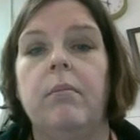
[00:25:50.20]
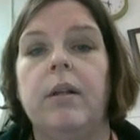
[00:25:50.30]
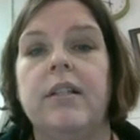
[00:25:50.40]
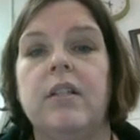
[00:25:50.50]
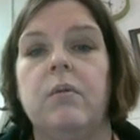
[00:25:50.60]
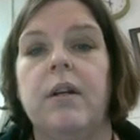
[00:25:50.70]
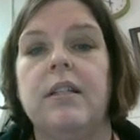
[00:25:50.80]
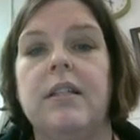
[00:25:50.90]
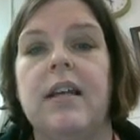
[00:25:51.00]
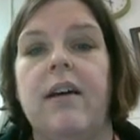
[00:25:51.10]
plus
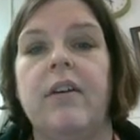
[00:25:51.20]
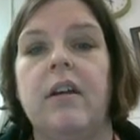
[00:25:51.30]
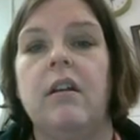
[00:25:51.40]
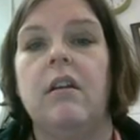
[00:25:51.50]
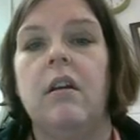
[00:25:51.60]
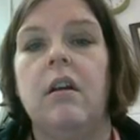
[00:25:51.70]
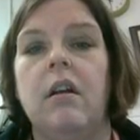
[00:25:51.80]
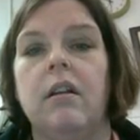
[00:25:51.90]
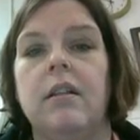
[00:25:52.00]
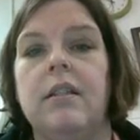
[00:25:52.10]
27.
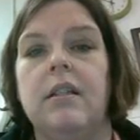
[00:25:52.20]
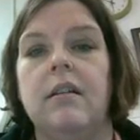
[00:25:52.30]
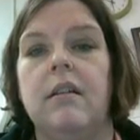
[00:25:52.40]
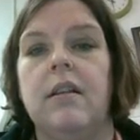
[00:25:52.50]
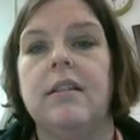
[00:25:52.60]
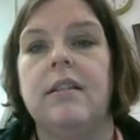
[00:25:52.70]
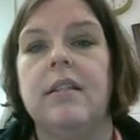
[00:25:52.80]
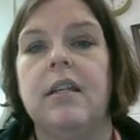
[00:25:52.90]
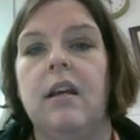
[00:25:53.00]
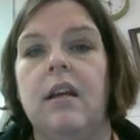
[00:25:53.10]
Let's see, that's
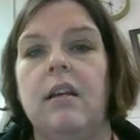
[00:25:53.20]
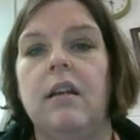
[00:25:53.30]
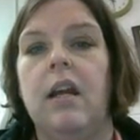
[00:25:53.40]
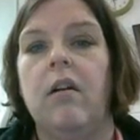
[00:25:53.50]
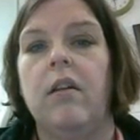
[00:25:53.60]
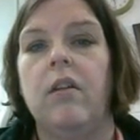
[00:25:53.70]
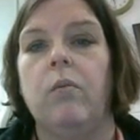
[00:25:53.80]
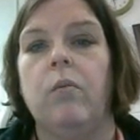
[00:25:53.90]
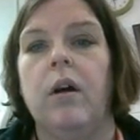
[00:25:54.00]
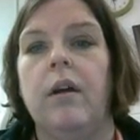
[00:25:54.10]
10, carry the
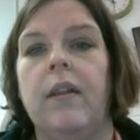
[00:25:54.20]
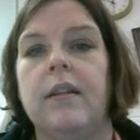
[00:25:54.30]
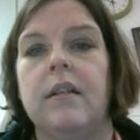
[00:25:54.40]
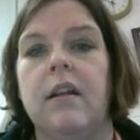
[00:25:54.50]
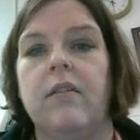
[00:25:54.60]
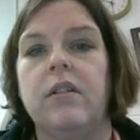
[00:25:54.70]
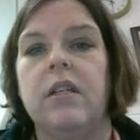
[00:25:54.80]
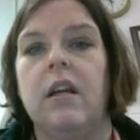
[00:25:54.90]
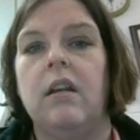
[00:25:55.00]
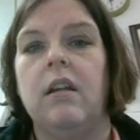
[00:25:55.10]
1, that's another
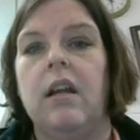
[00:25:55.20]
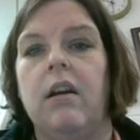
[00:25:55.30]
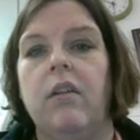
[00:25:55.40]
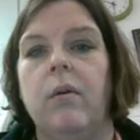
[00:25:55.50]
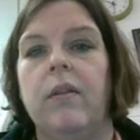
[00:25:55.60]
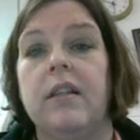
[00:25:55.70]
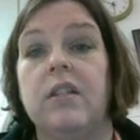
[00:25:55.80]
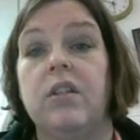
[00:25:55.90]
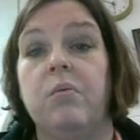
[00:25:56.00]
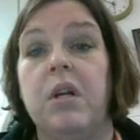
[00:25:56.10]
10, carry the 1,
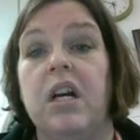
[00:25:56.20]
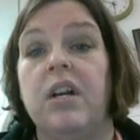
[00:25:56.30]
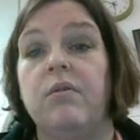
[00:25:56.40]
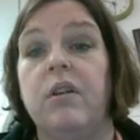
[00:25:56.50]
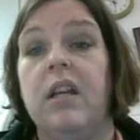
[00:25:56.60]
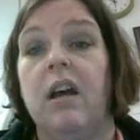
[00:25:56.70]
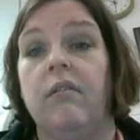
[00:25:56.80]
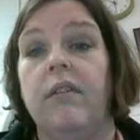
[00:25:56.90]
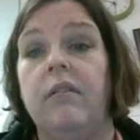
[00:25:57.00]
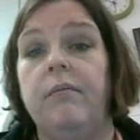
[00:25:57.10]
that's 300
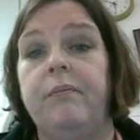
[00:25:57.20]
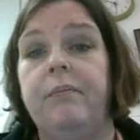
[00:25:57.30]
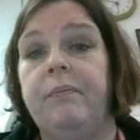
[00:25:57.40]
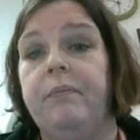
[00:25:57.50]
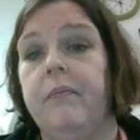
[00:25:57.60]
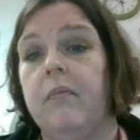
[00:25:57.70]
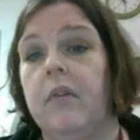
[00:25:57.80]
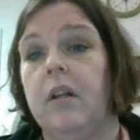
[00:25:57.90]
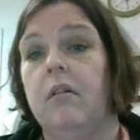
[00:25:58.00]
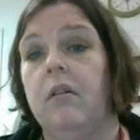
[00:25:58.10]
Kelvin.
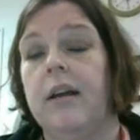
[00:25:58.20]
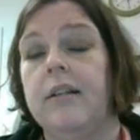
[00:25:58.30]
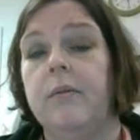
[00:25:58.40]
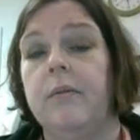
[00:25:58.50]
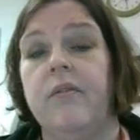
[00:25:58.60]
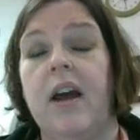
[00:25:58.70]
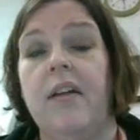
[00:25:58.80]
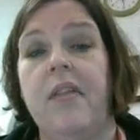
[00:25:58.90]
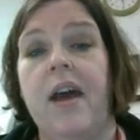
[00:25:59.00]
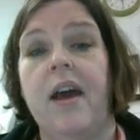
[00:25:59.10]
Okay, so we've
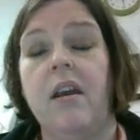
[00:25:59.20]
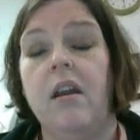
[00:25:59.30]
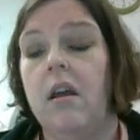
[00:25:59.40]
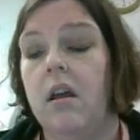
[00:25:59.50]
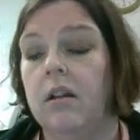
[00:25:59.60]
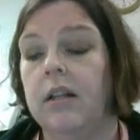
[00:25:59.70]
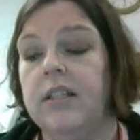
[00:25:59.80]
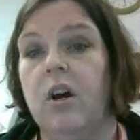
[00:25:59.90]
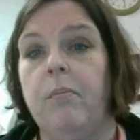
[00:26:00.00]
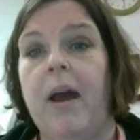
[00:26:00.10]
got that.
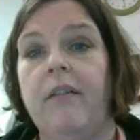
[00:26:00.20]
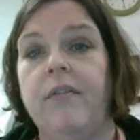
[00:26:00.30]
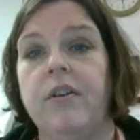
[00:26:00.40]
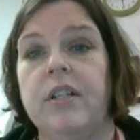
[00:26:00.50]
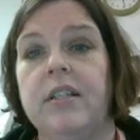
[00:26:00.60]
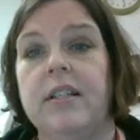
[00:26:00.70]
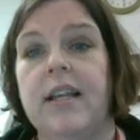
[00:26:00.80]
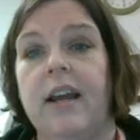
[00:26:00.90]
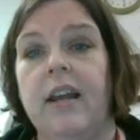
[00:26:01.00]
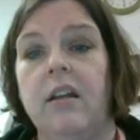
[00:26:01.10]
Let's go back for just a
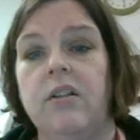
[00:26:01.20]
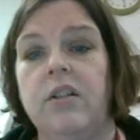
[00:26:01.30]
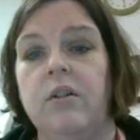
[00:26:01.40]
second